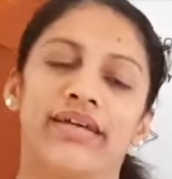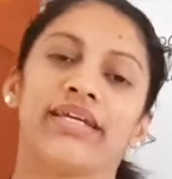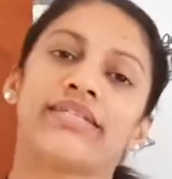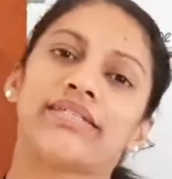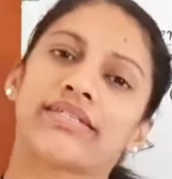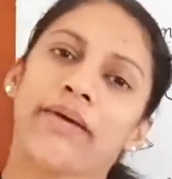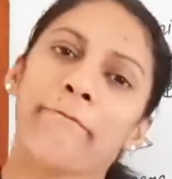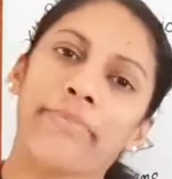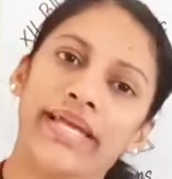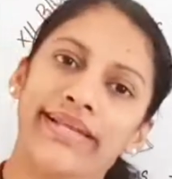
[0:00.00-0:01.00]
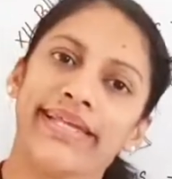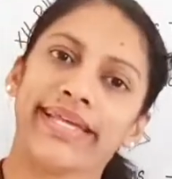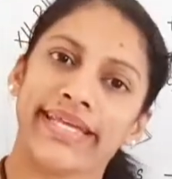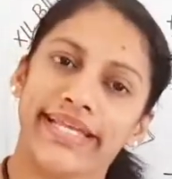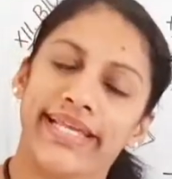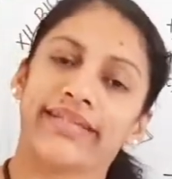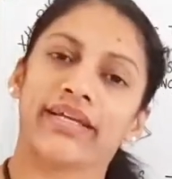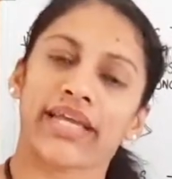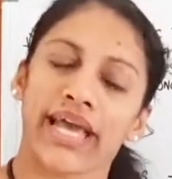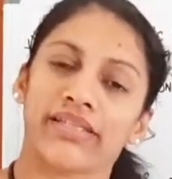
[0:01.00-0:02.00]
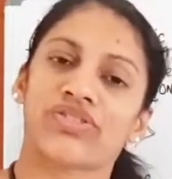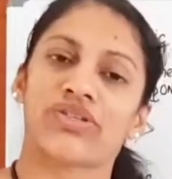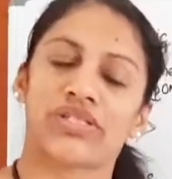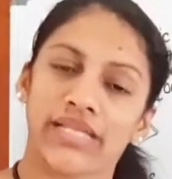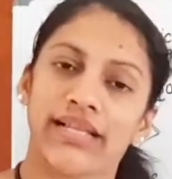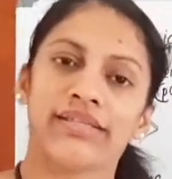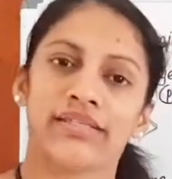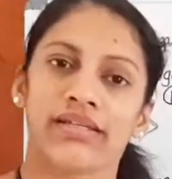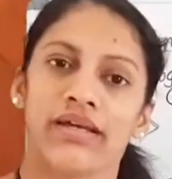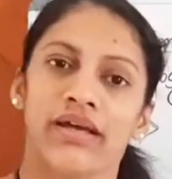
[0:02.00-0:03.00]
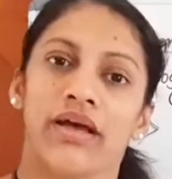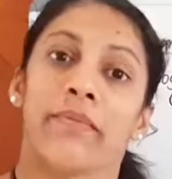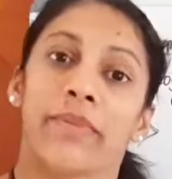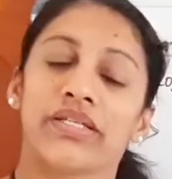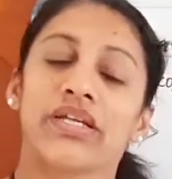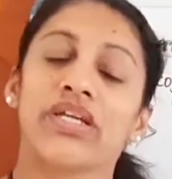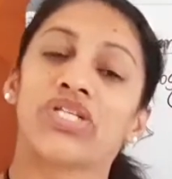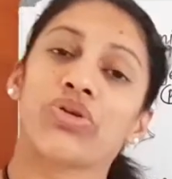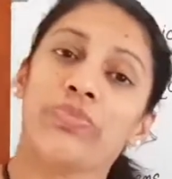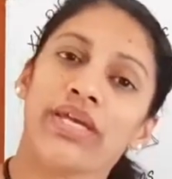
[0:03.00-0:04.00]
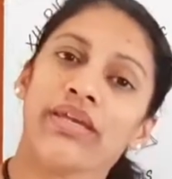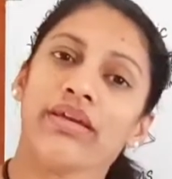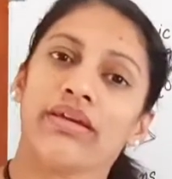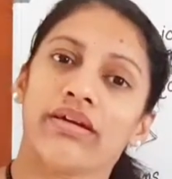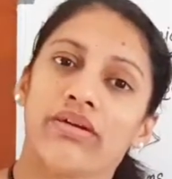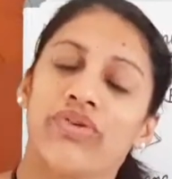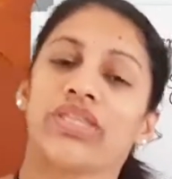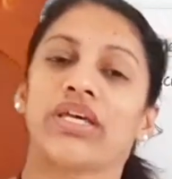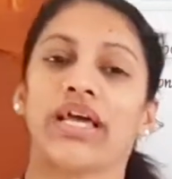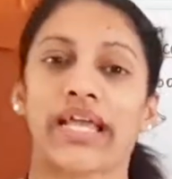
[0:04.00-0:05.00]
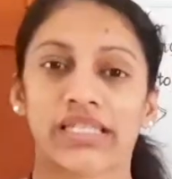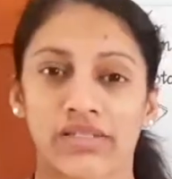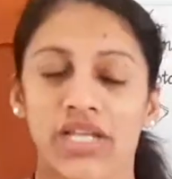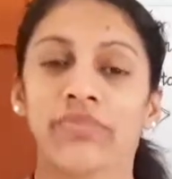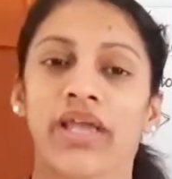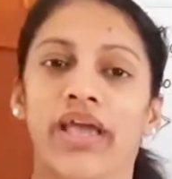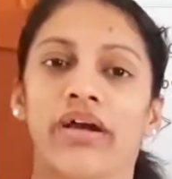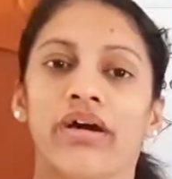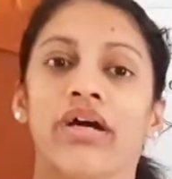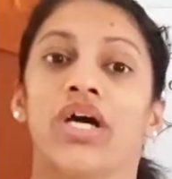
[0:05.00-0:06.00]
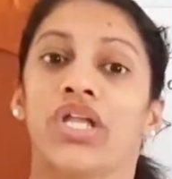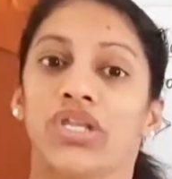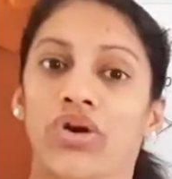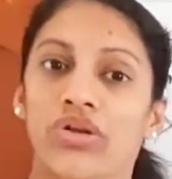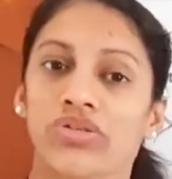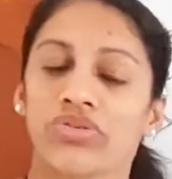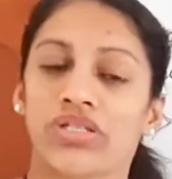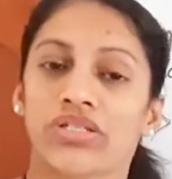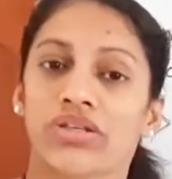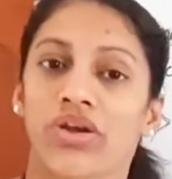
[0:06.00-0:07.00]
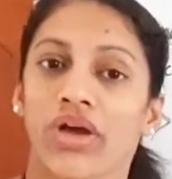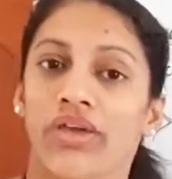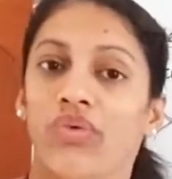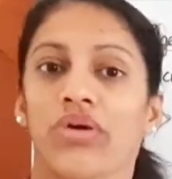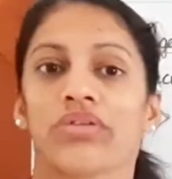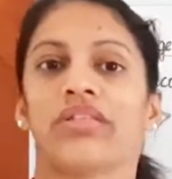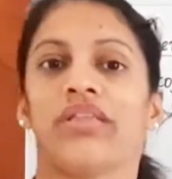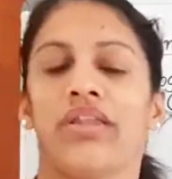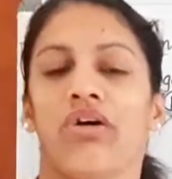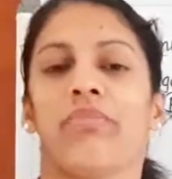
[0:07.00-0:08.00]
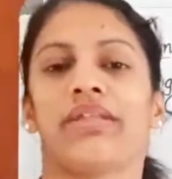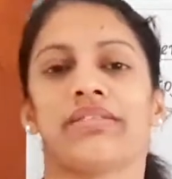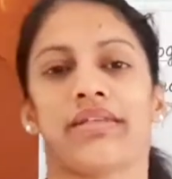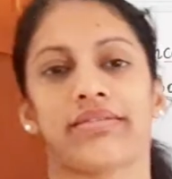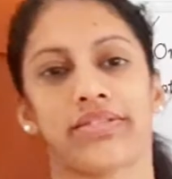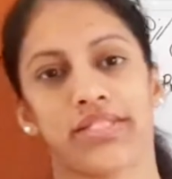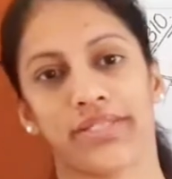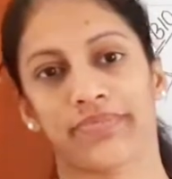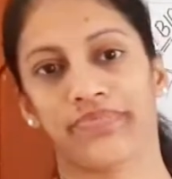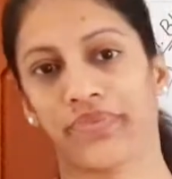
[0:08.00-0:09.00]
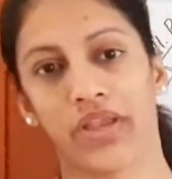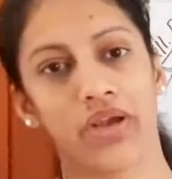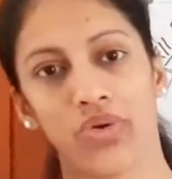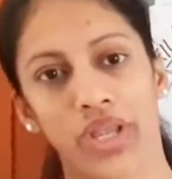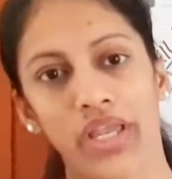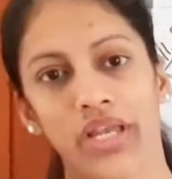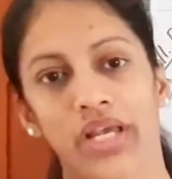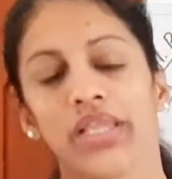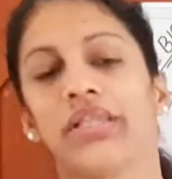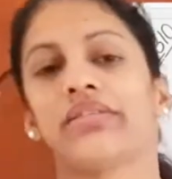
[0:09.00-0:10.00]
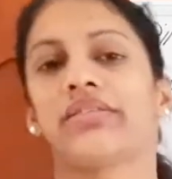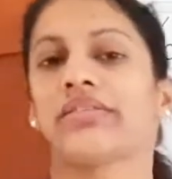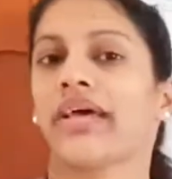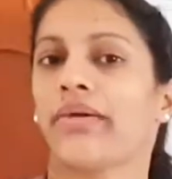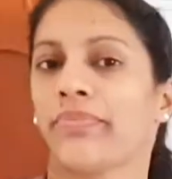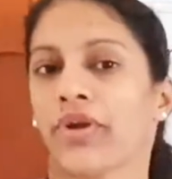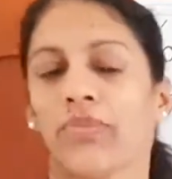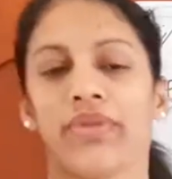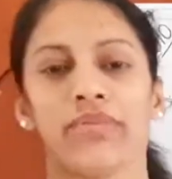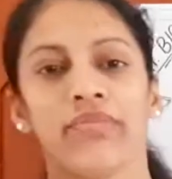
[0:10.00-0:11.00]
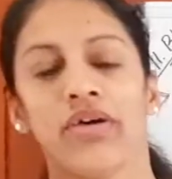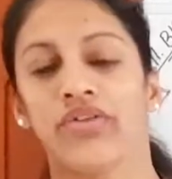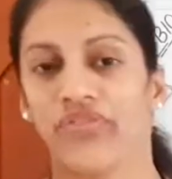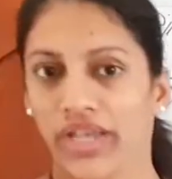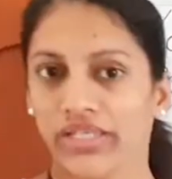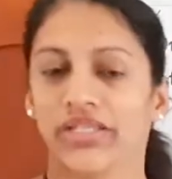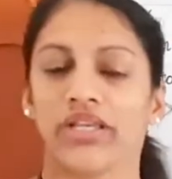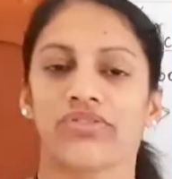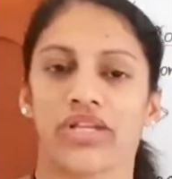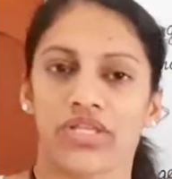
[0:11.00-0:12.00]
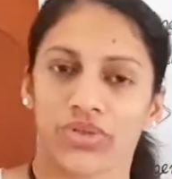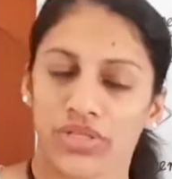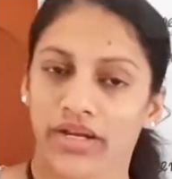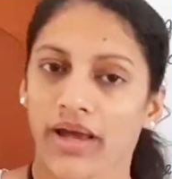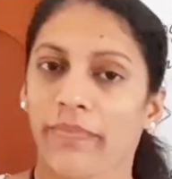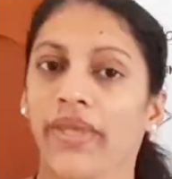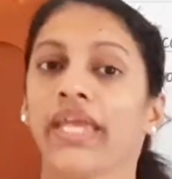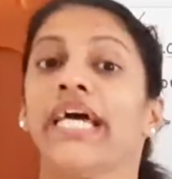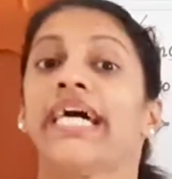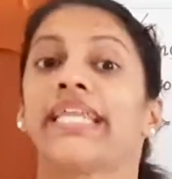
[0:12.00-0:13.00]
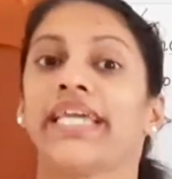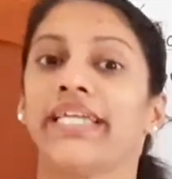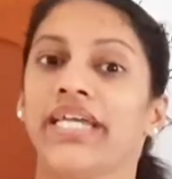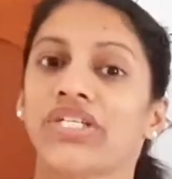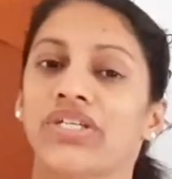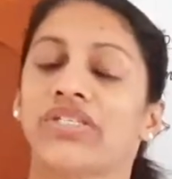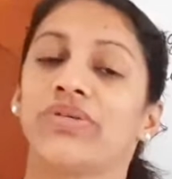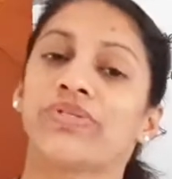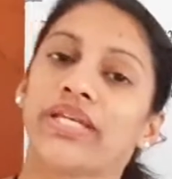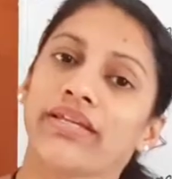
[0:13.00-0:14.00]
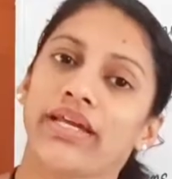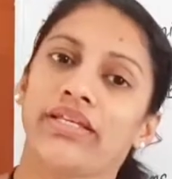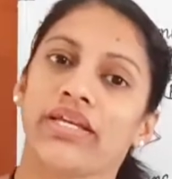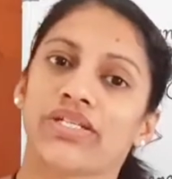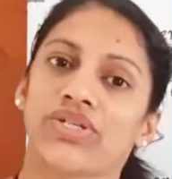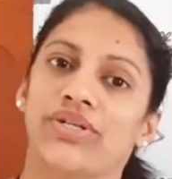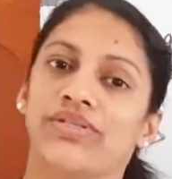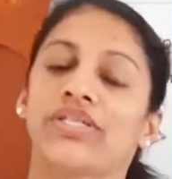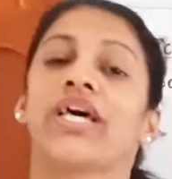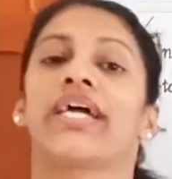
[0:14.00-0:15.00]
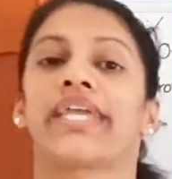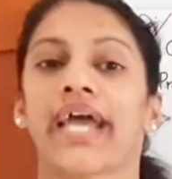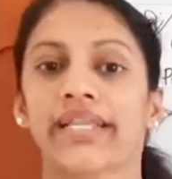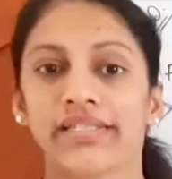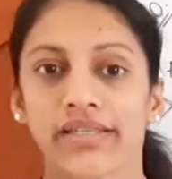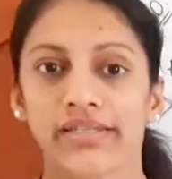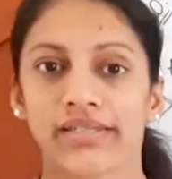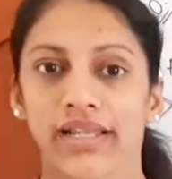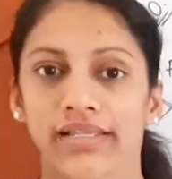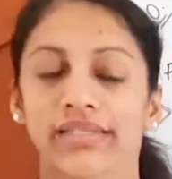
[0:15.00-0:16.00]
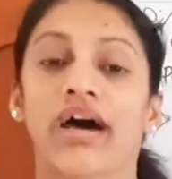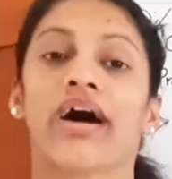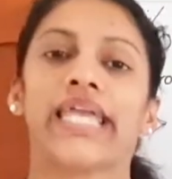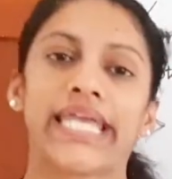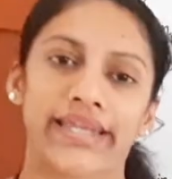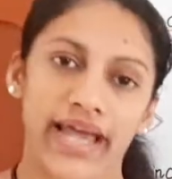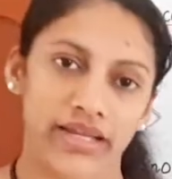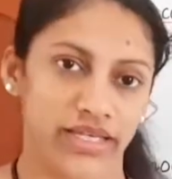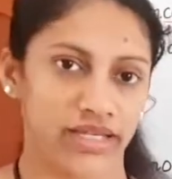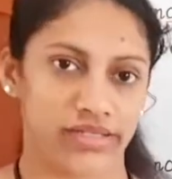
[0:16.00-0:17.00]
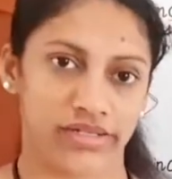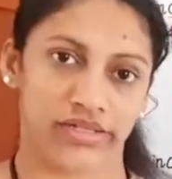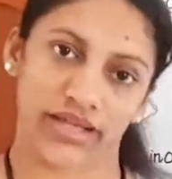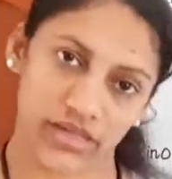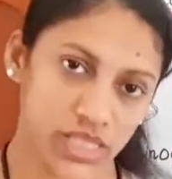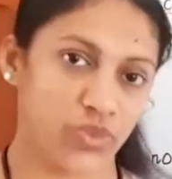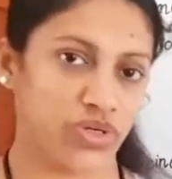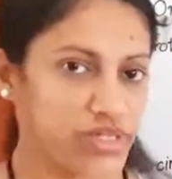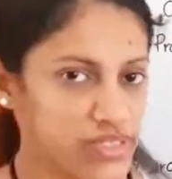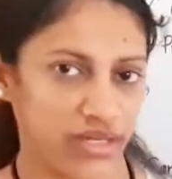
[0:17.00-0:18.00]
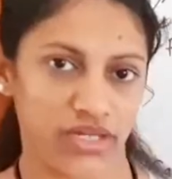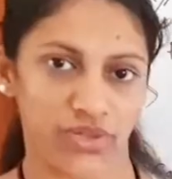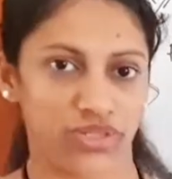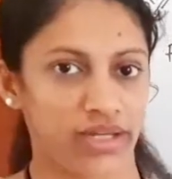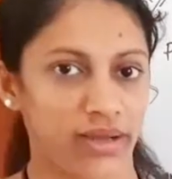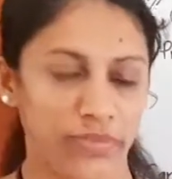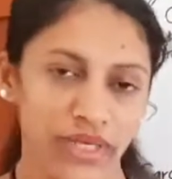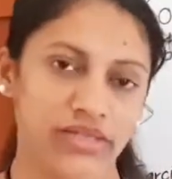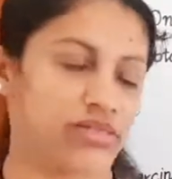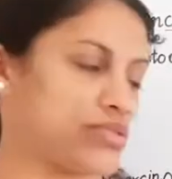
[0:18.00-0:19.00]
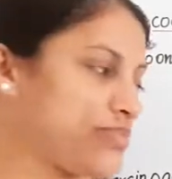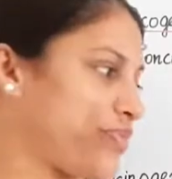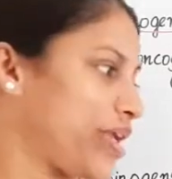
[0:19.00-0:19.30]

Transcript: It is completely killing the cancerous cells, but it should be with extreme care not to destroy the normal cells. Okay, this is a problem faced in radiotherapy. Radiations, using radiations, cancerous cells are irradiated. That is what this radiotherapy is.